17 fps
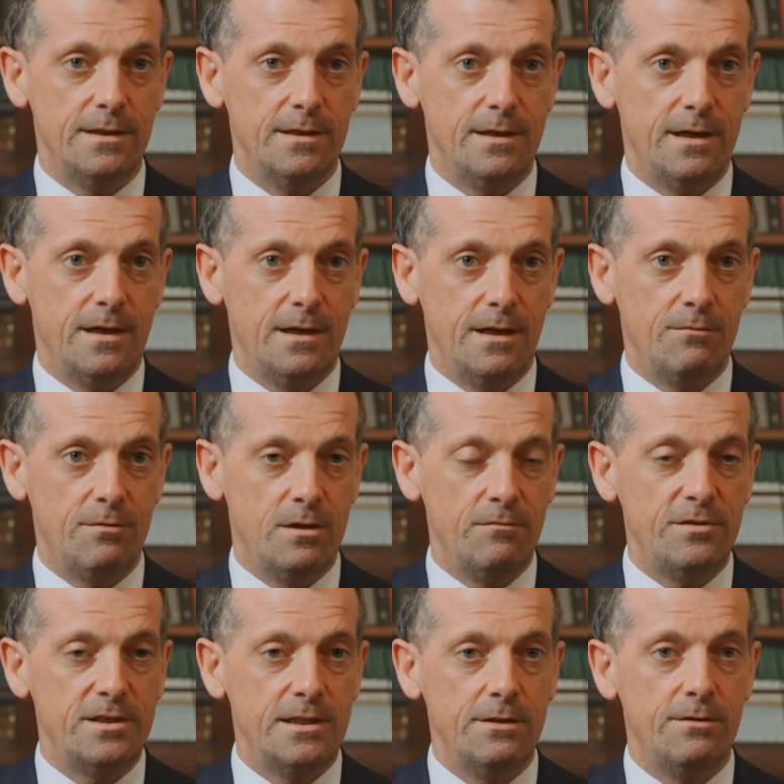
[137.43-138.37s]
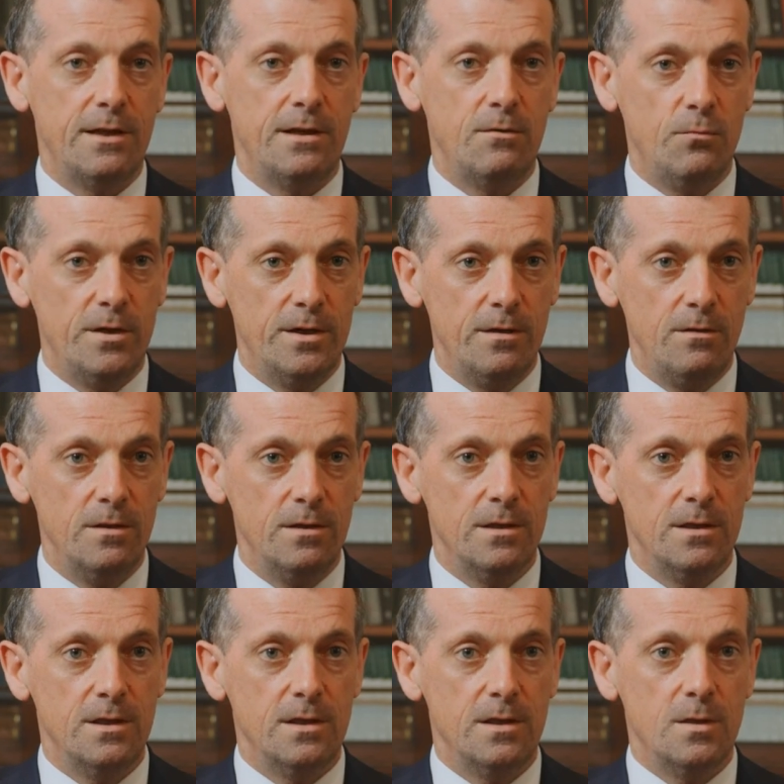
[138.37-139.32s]
I would love to tell you that it will,
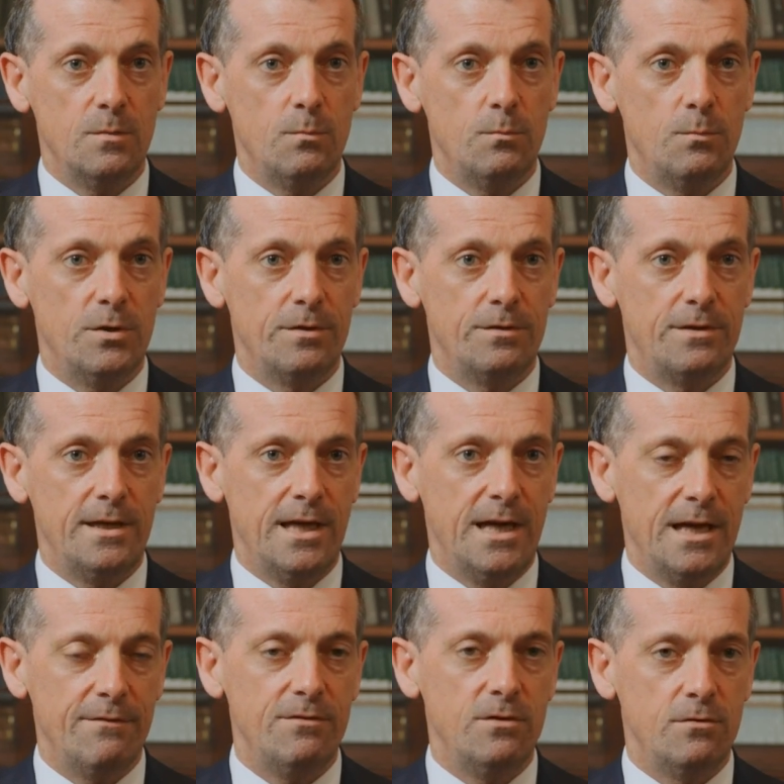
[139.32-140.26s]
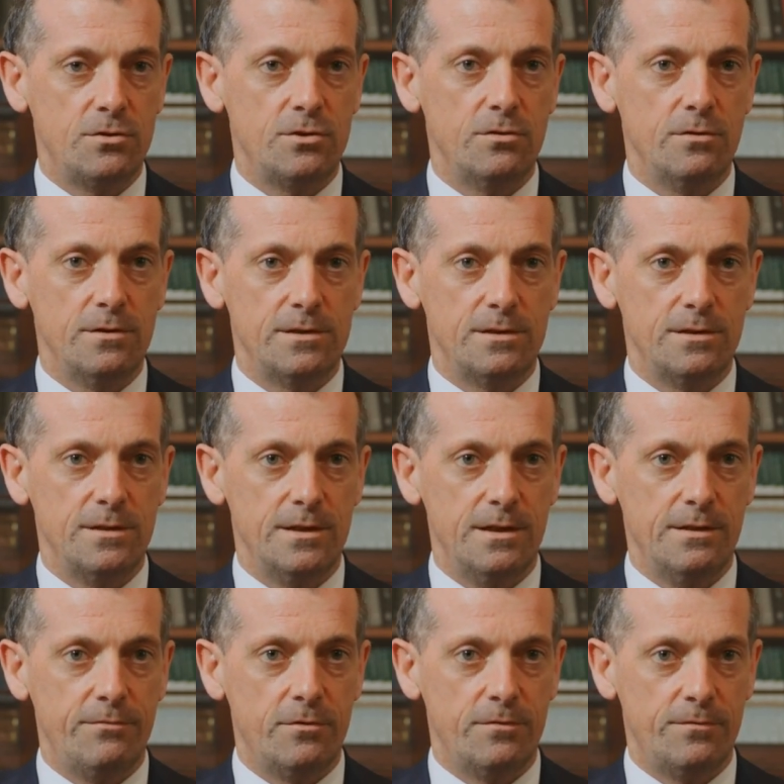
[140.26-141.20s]
but they have no choice.
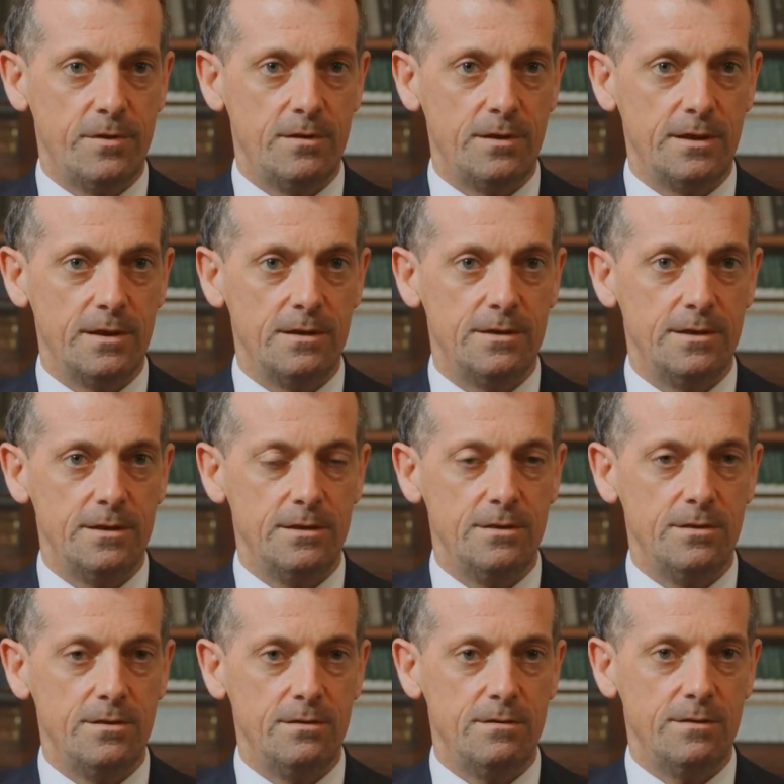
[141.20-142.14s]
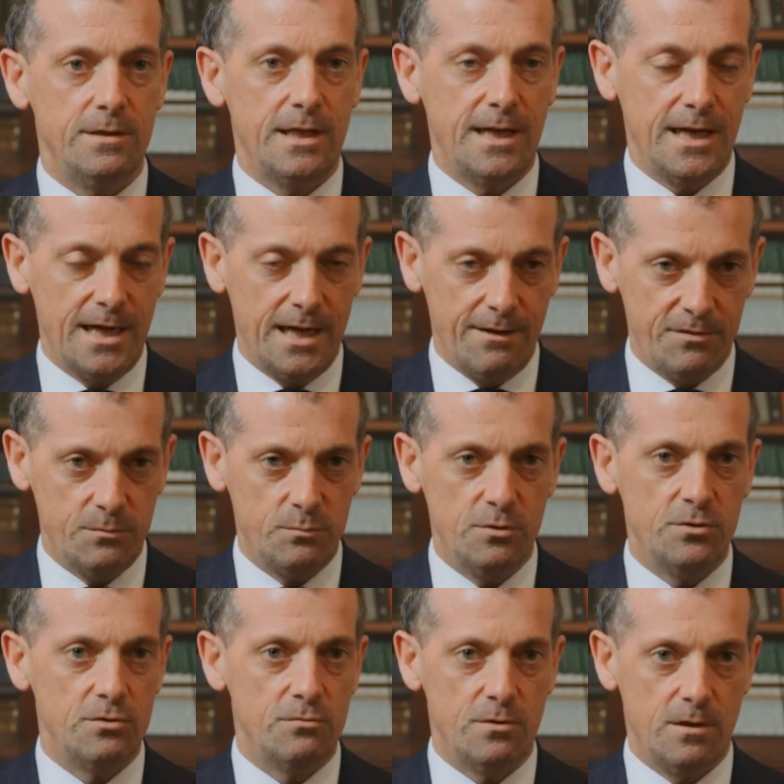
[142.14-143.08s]
If you're found guilty, they have to
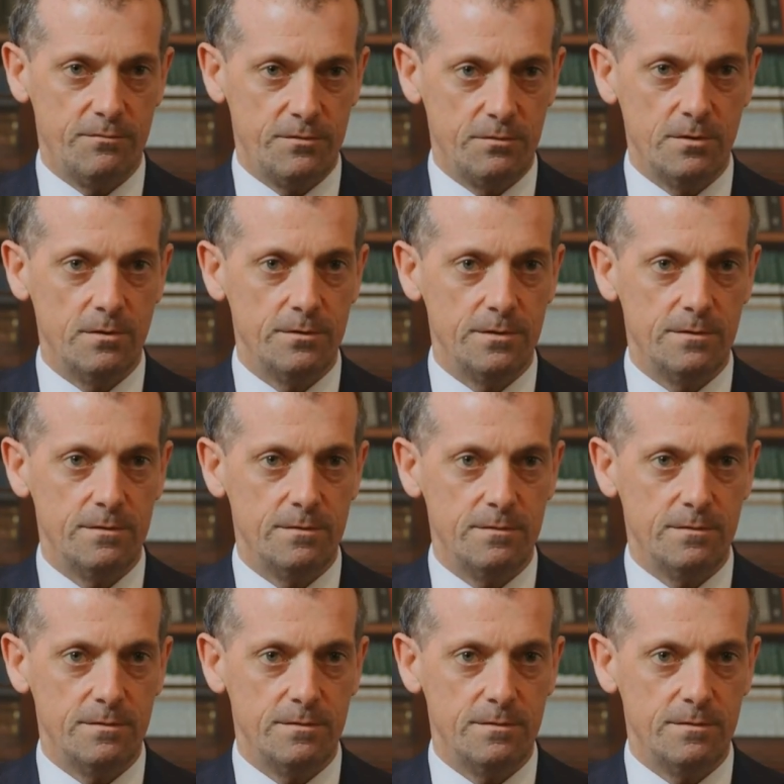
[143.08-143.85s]
put you off the road.